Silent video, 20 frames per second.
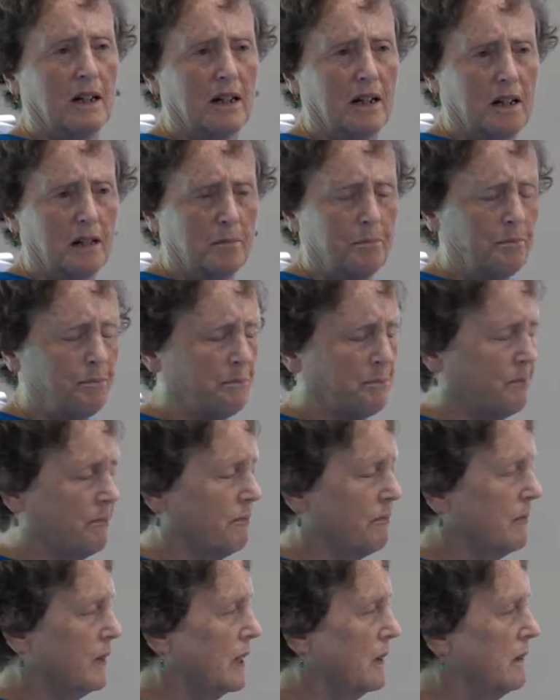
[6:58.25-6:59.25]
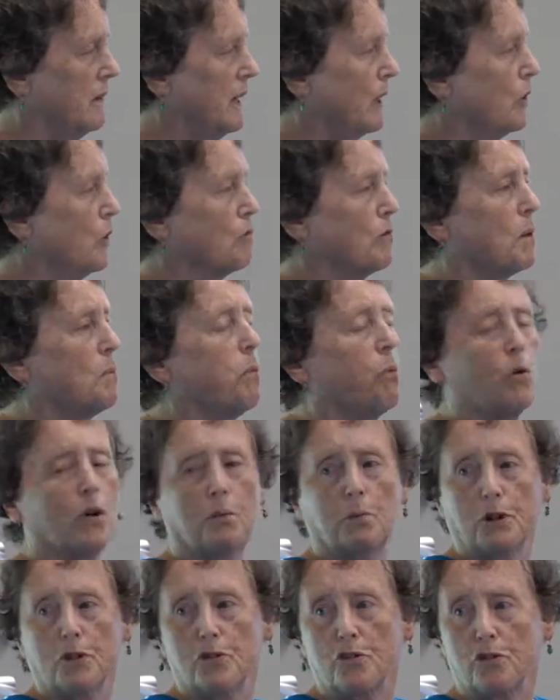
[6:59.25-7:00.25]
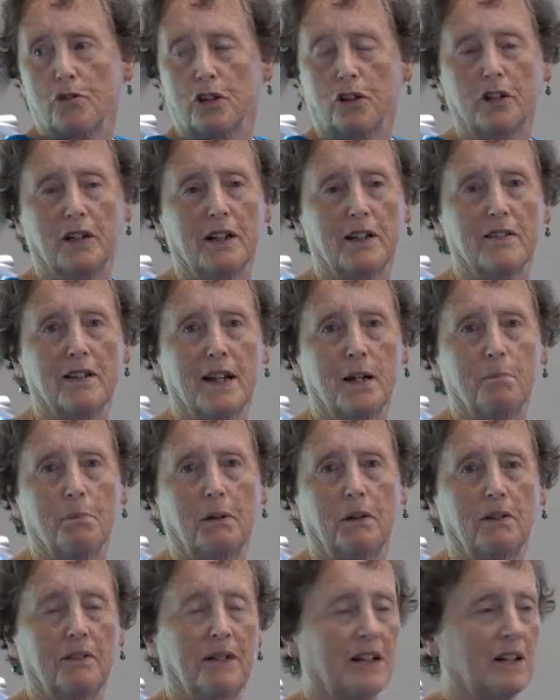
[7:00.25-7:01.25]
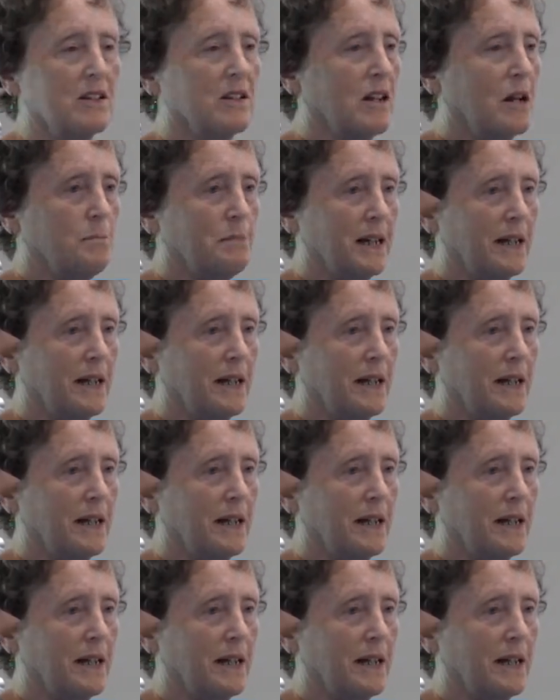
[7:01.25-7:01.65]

Um, yellow rump warblers are a good example. They just come